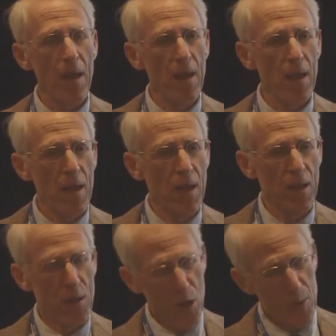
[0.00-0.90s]

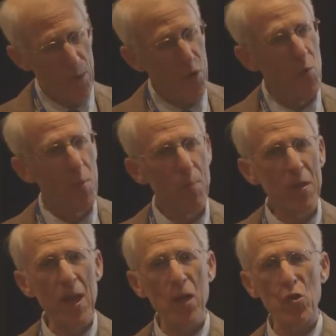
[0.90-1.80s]
in terms of human
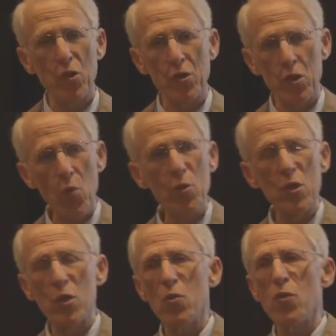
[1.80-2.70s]
potential, so
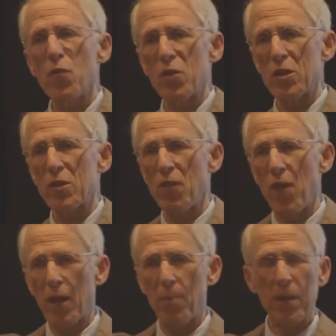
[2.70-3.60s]
was the universe
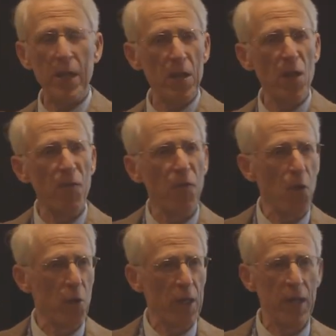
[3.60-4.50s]
developing and
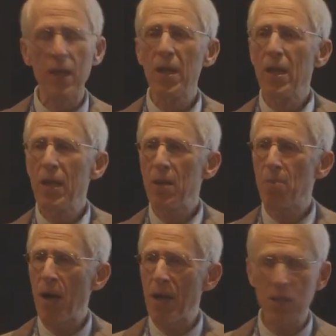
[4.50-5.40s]
unfolding in
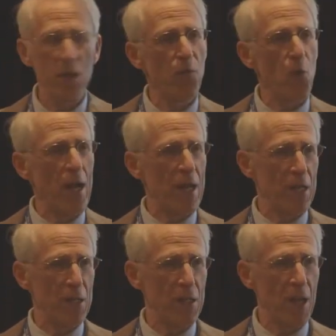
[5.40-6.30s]
positive
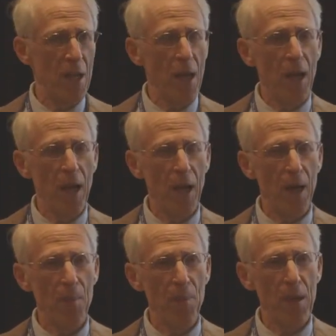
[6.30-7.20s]
ways.
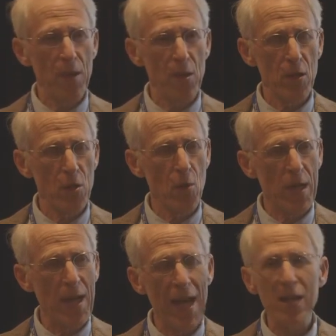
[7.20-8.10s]
So
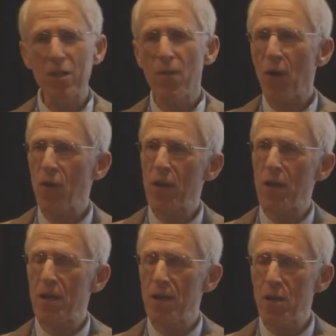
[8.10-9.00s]
he added some
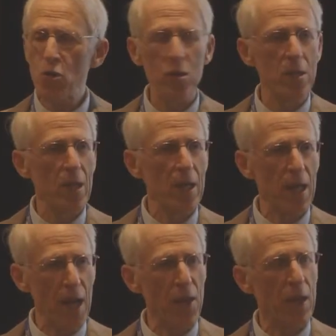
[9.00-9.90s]
very interesting
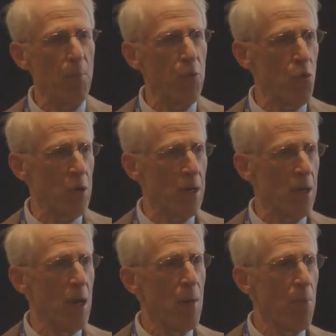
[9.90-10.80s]
and I think
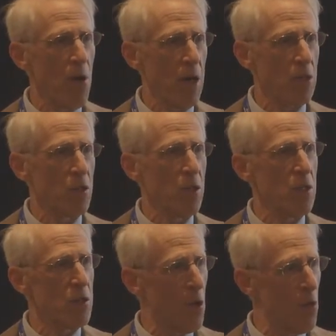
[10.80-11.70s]
important parts to
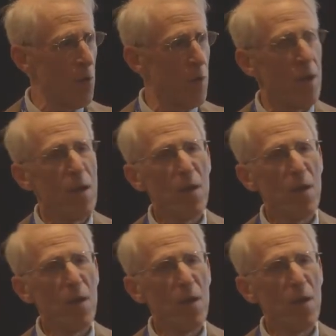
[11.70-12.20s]
his own